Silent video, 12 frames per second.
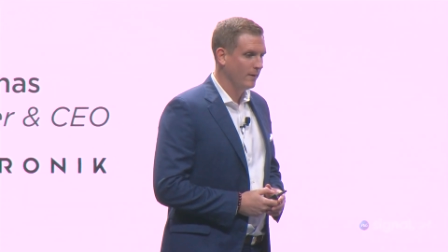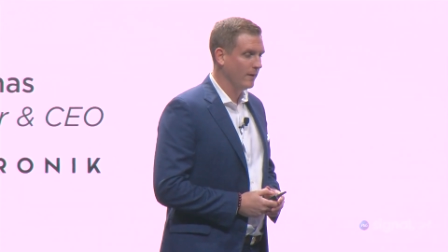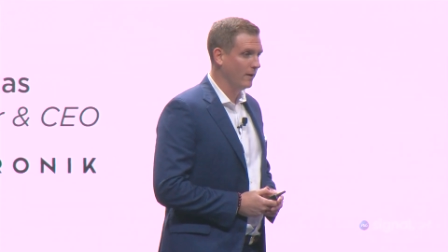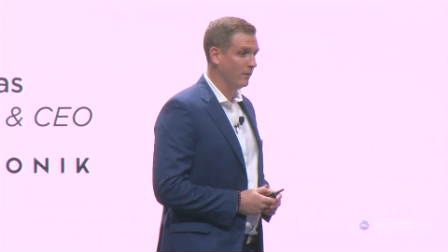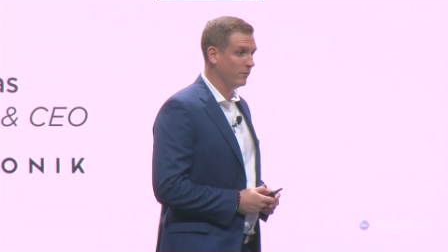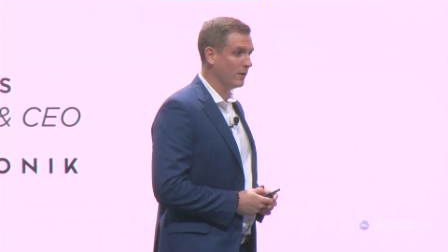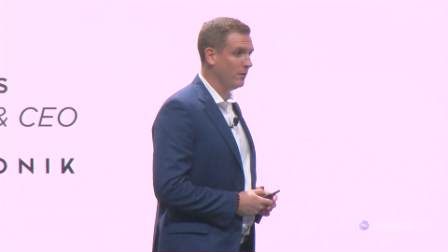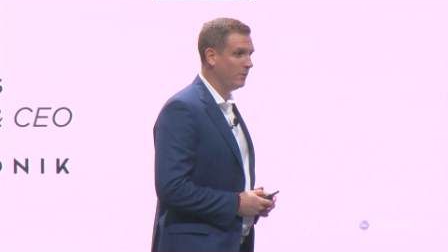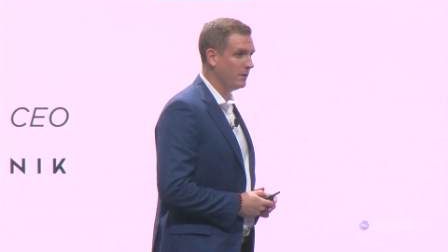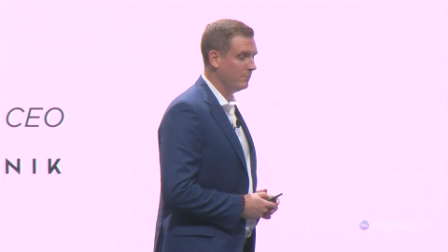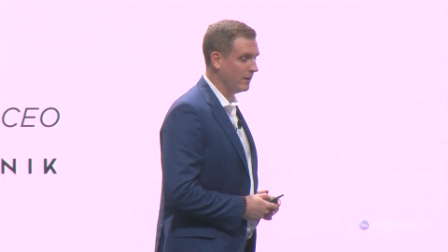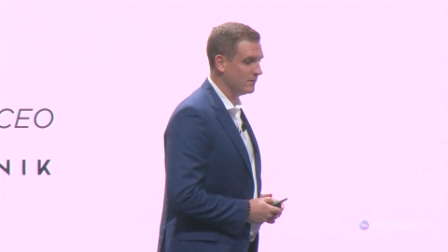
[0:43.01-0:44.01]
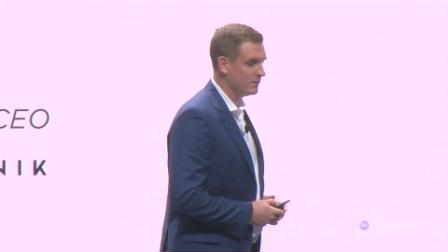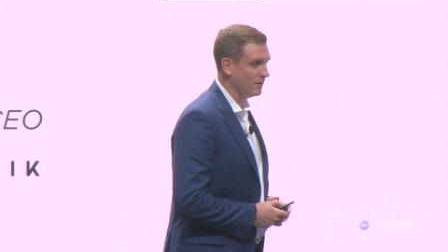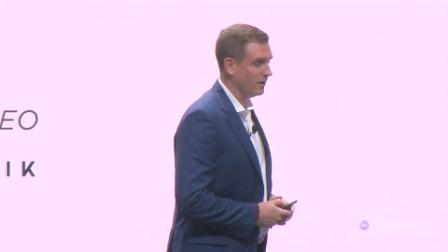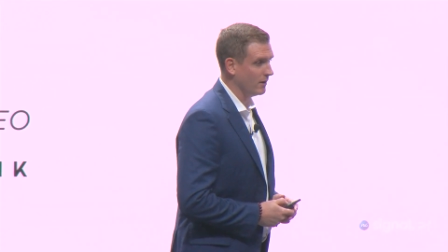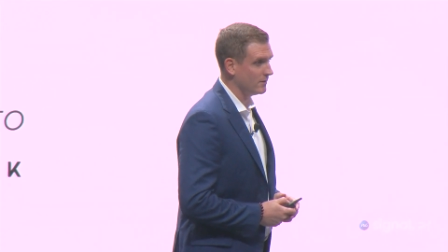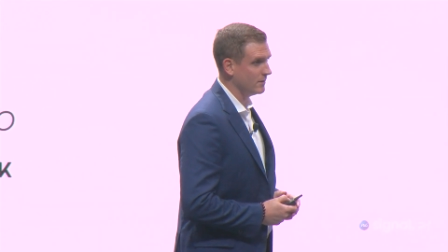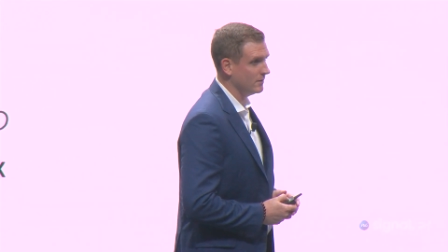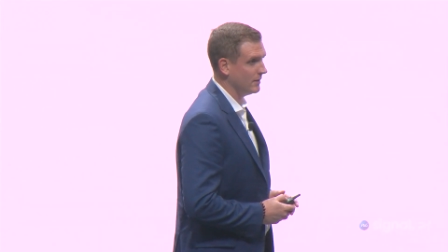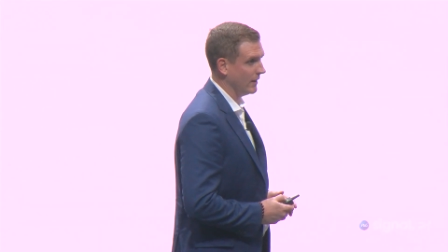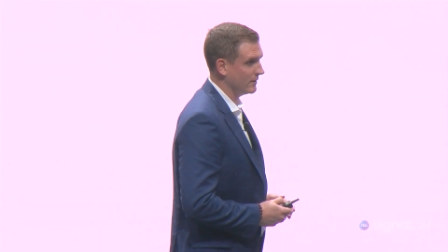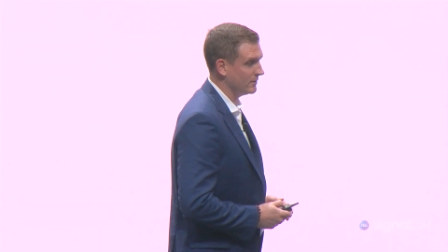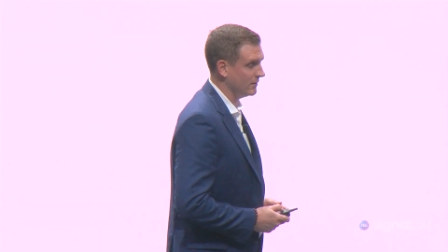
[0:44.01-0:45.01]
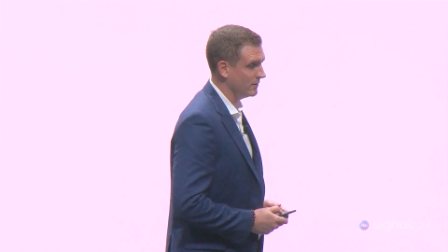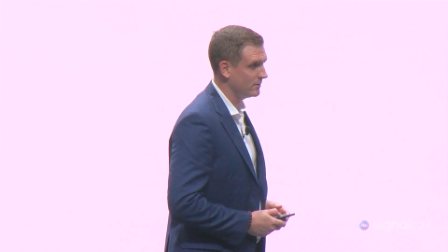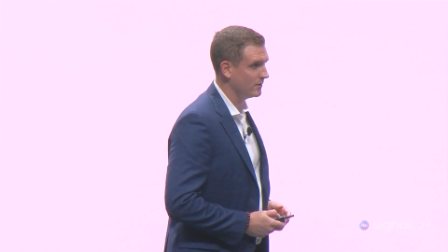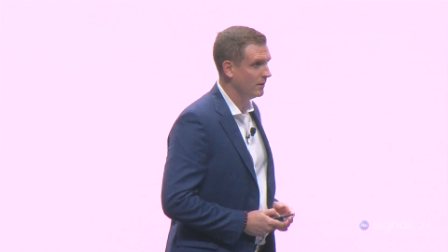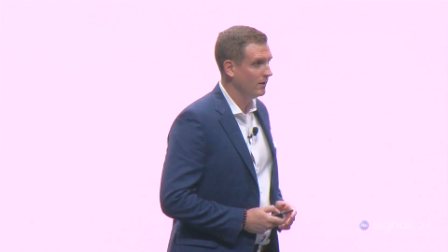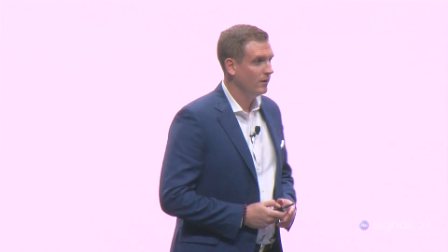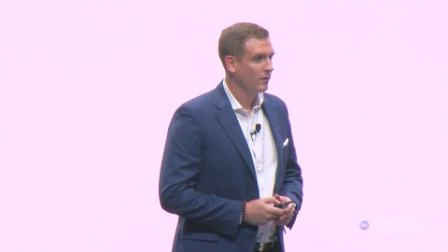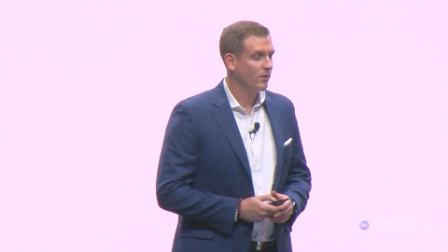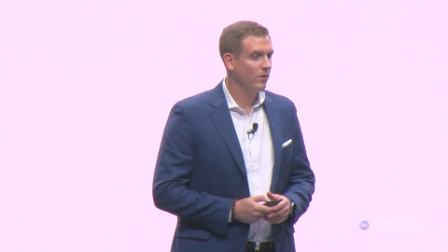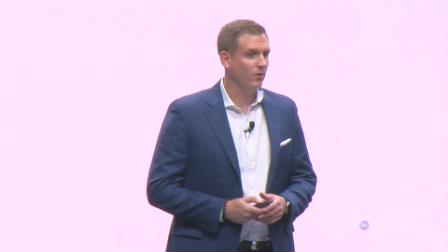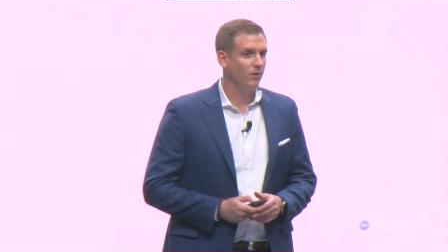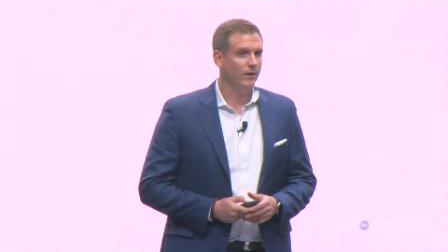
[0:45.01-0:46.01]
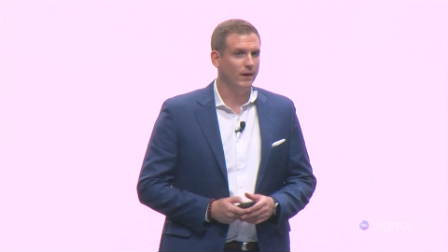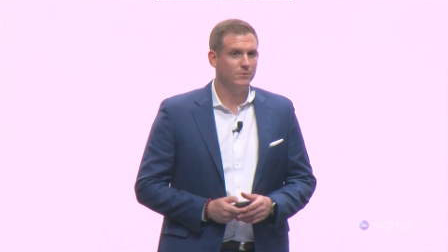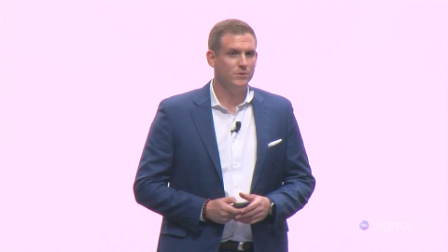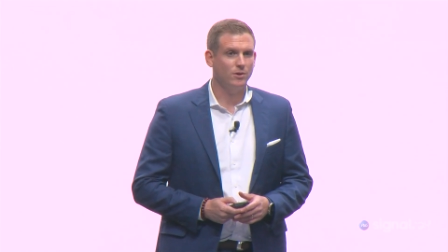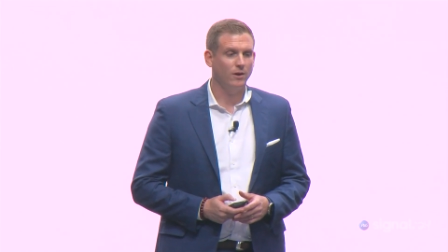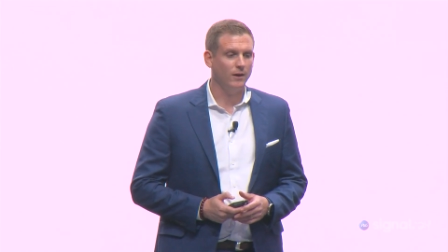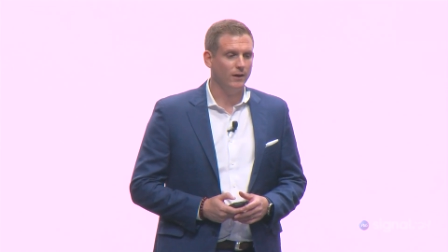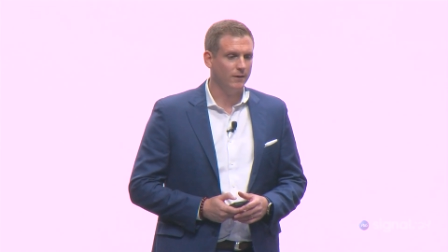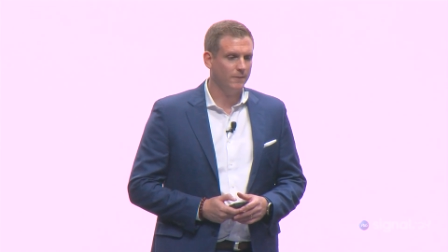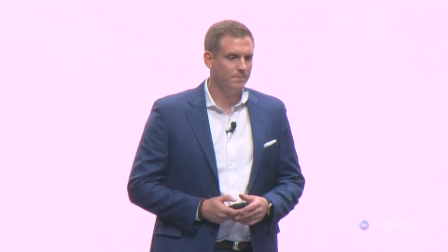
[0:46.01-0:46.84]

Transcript: uh, of a company based in Austin, Texas called Apptronik.